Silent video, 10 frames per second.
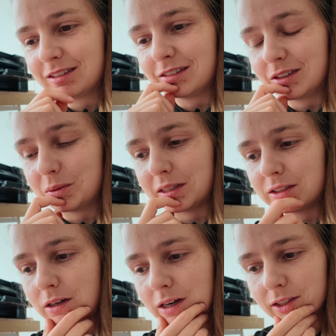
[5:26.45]
to know where
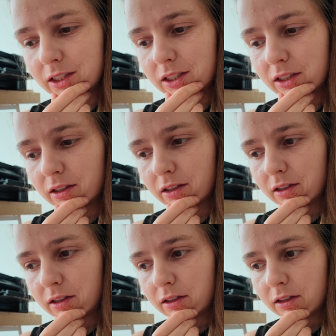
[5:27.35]
to cut.
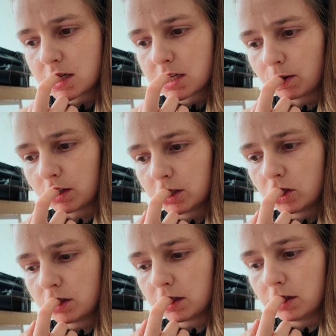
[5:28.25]
What
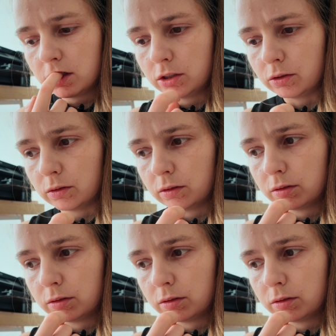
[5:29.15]
should I do?